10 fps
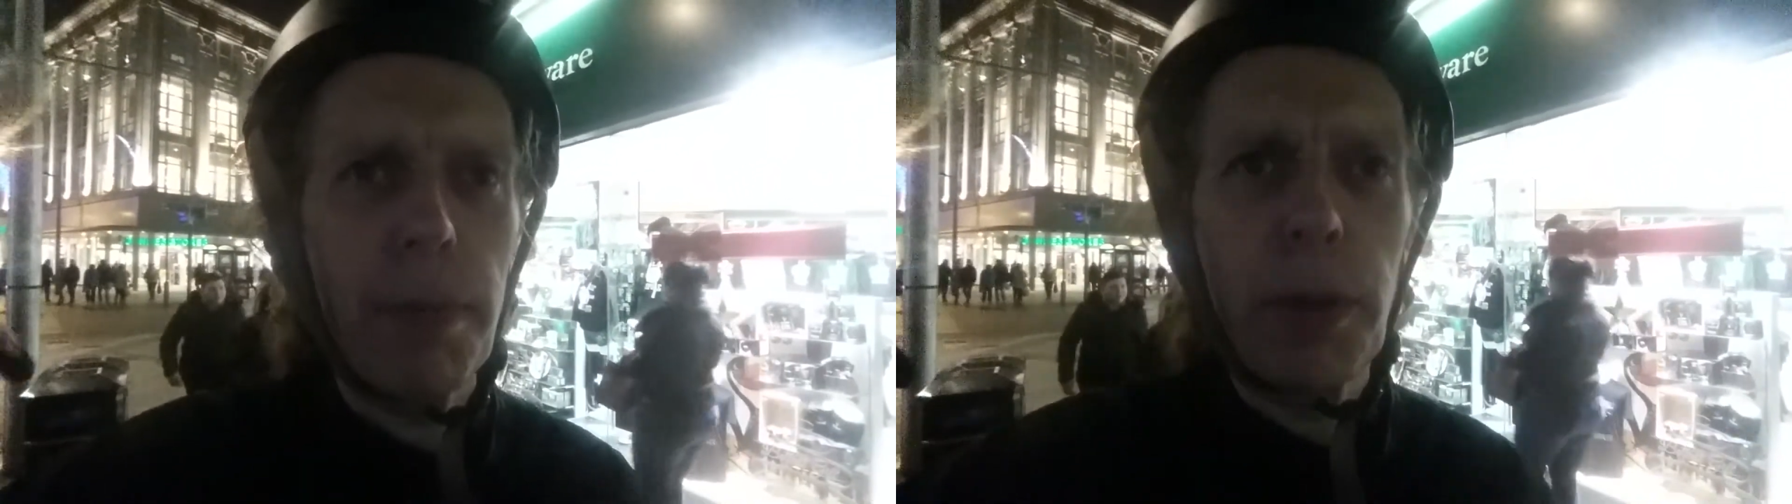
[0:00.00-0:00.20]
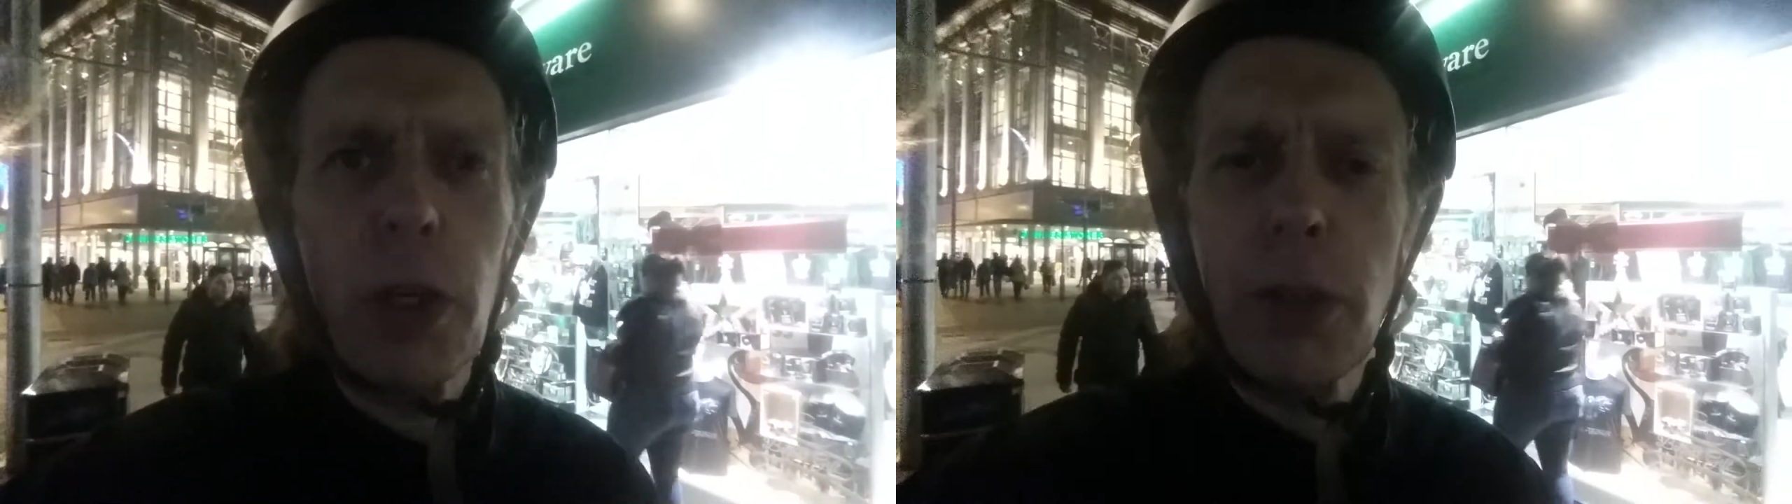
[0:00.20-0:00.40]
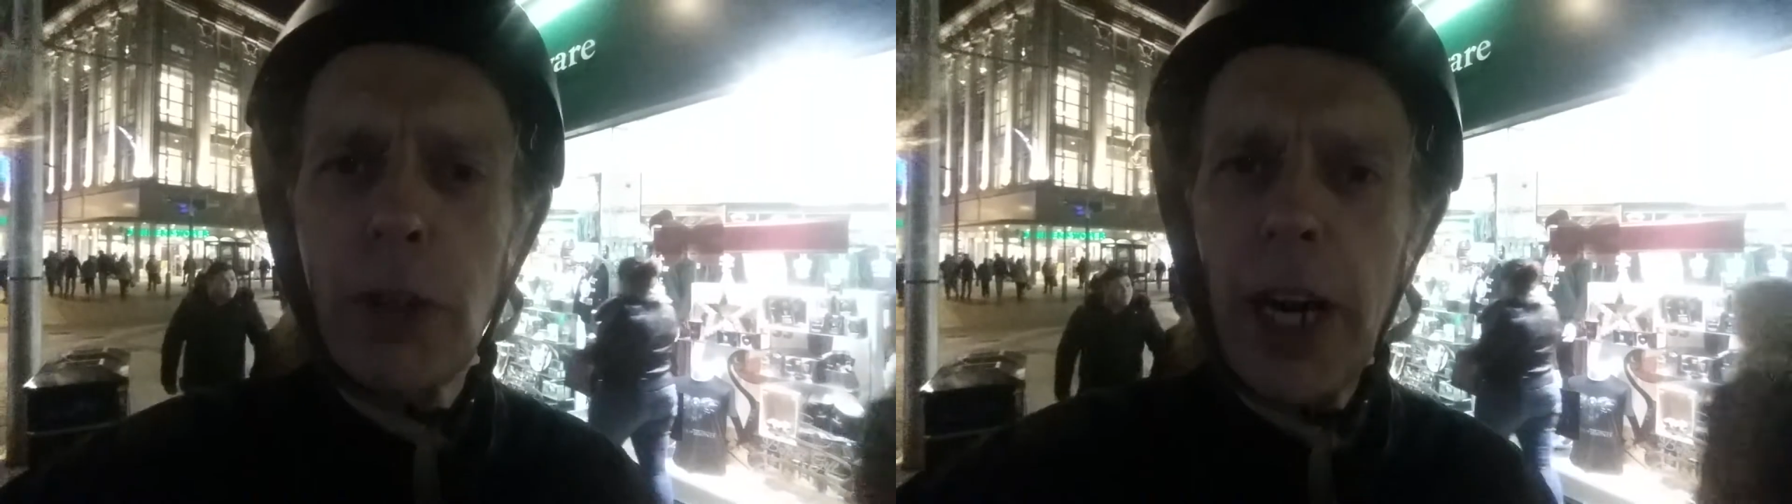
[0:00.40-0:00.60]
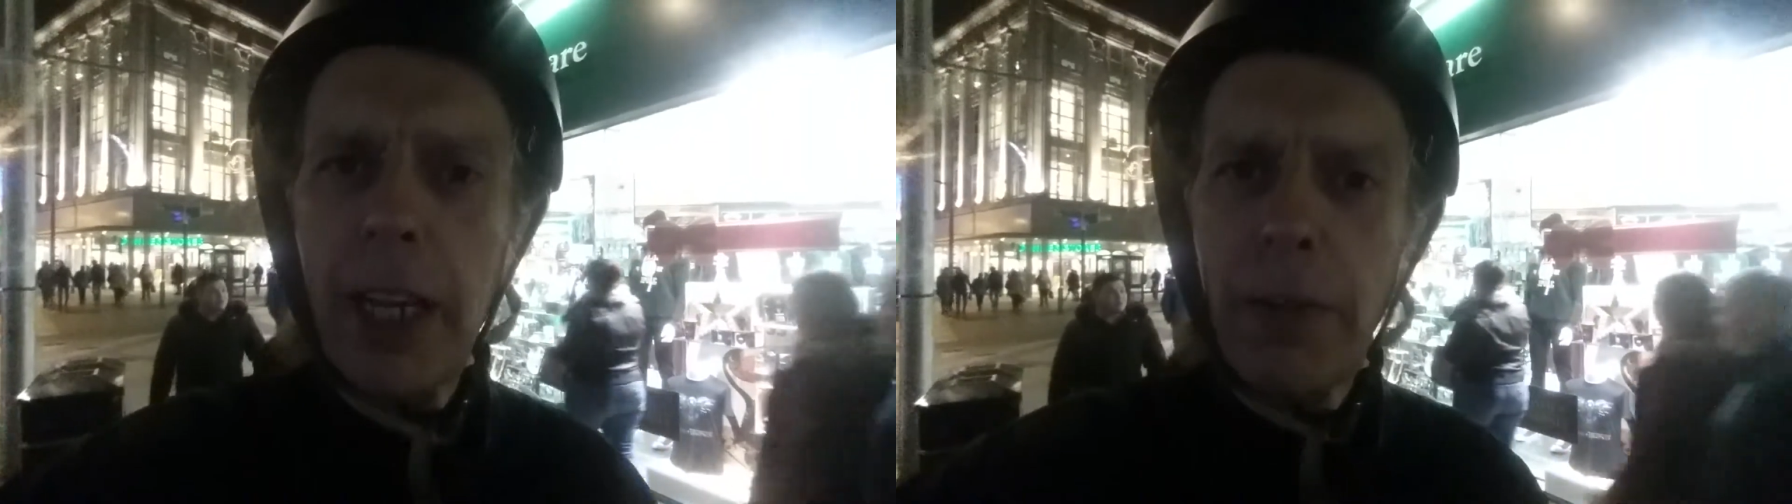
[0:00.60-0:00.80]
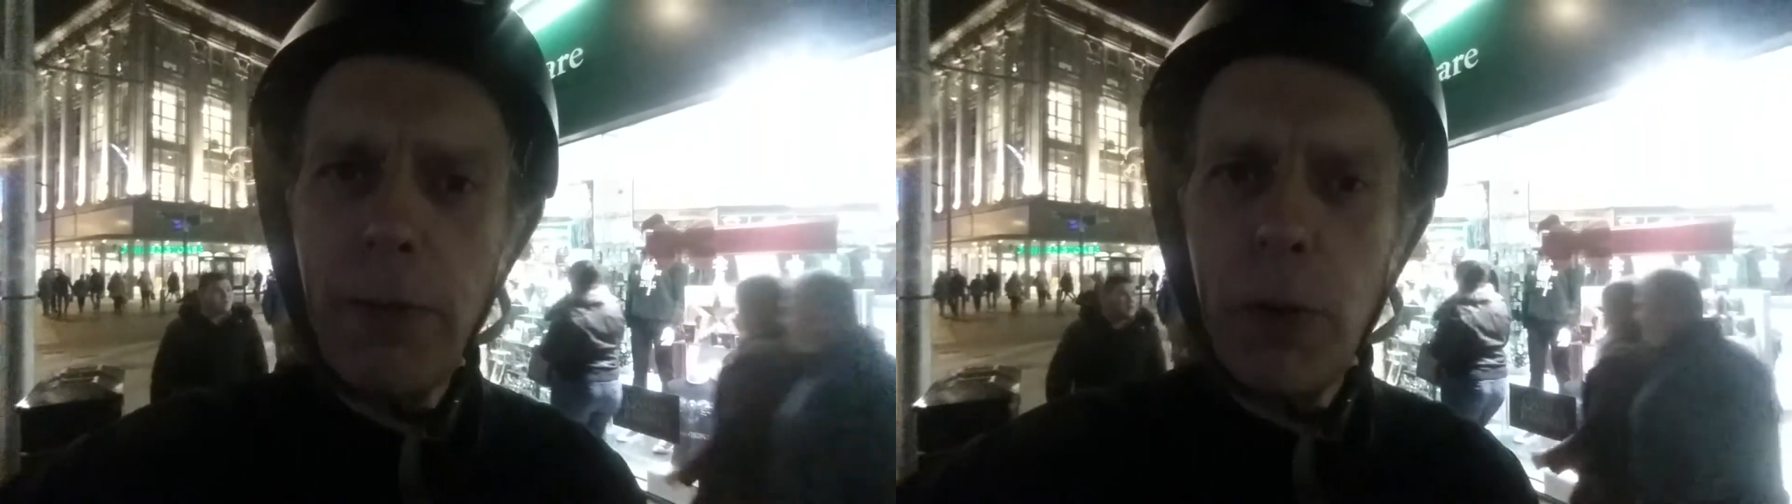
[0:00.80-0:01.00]
But because I'm
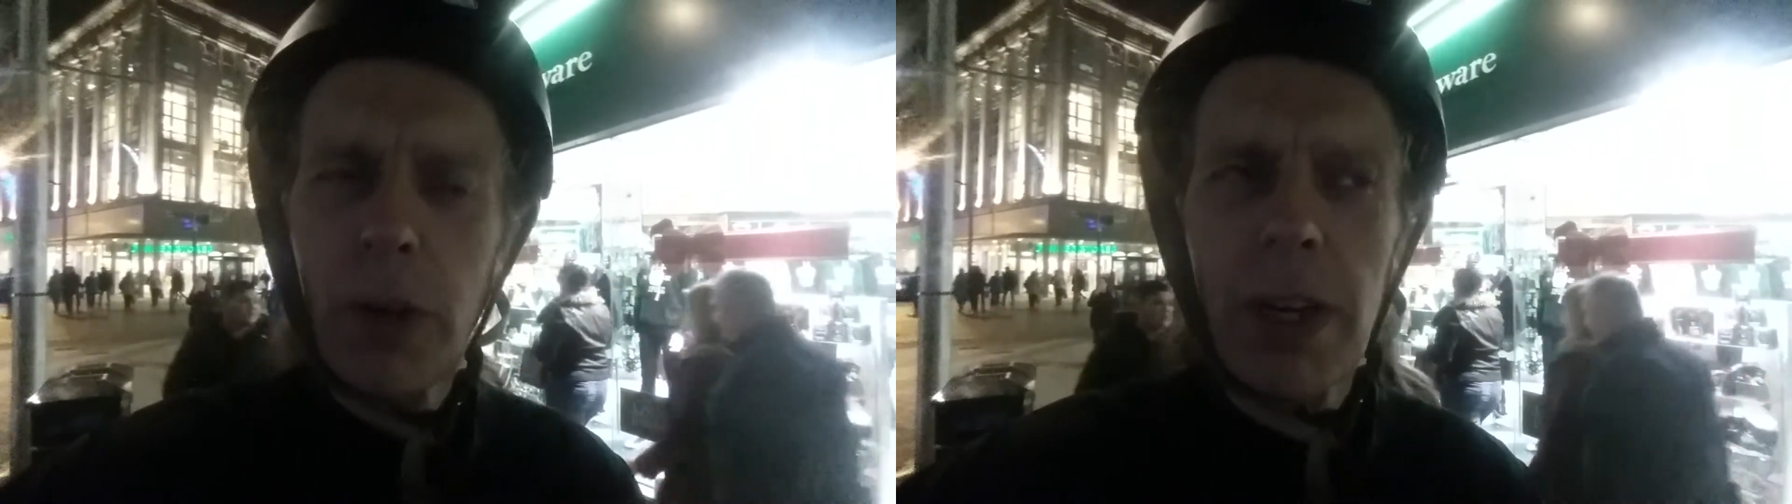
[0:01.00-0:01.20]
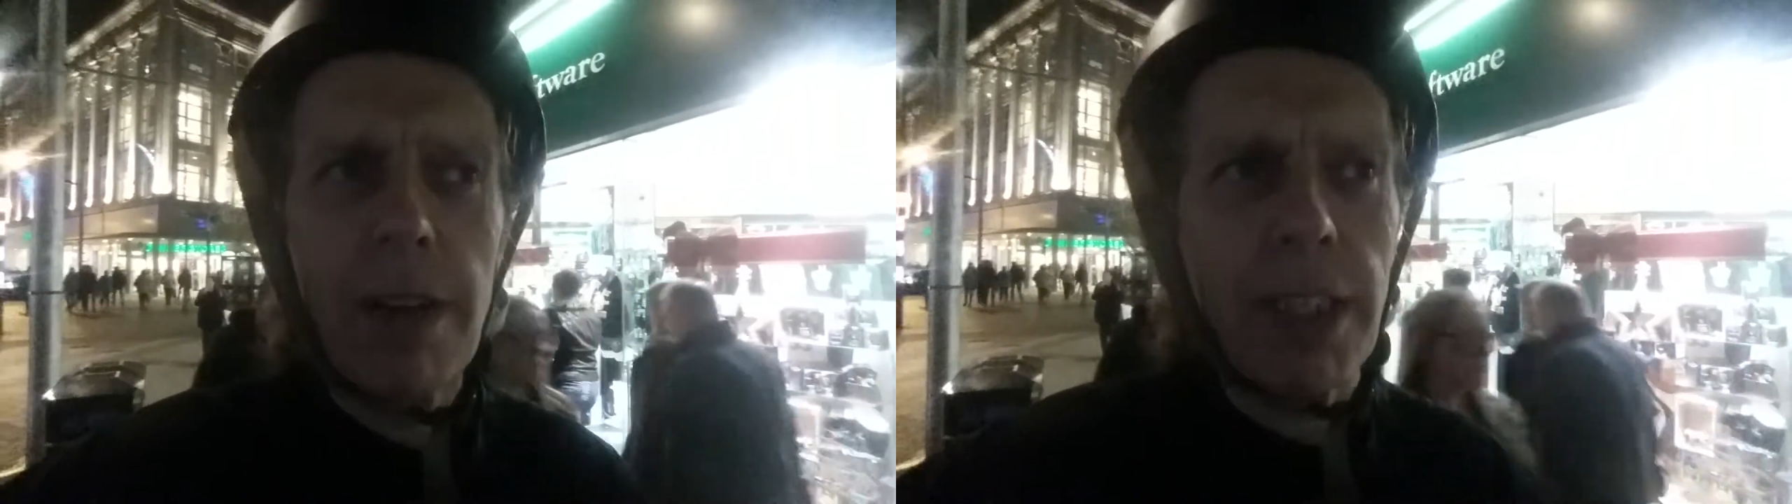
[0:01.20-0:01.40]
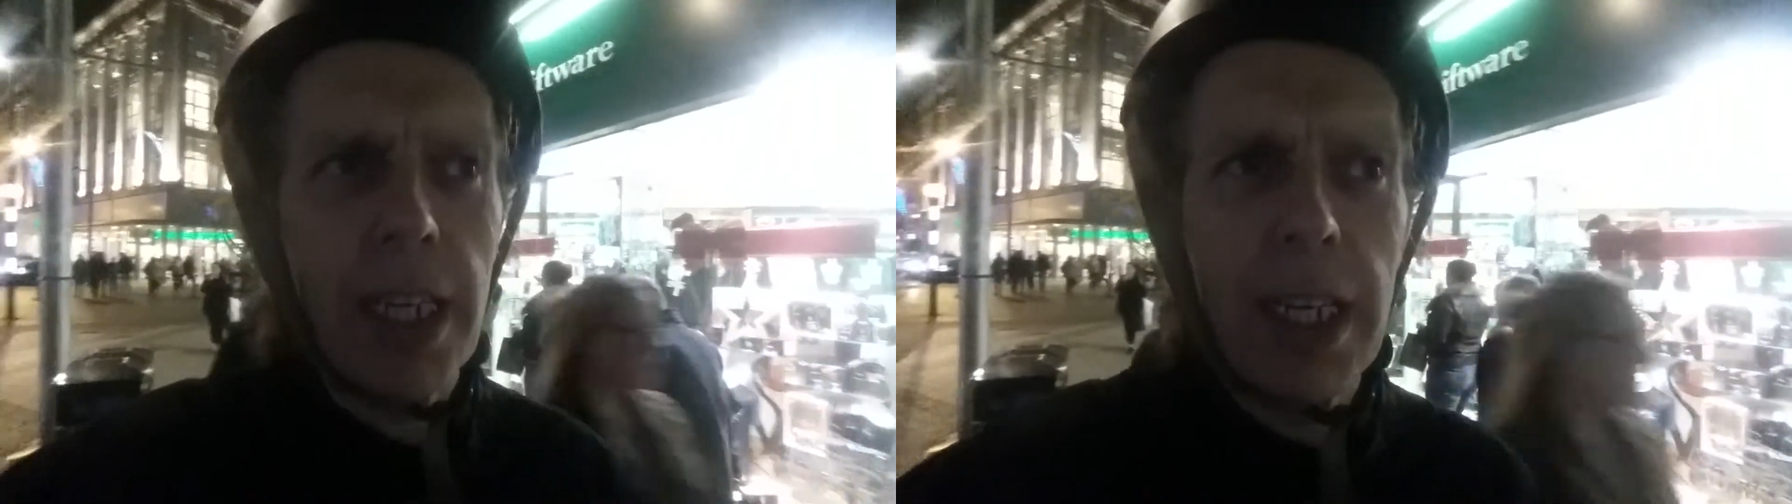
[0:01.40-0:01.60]
trying to get photographs,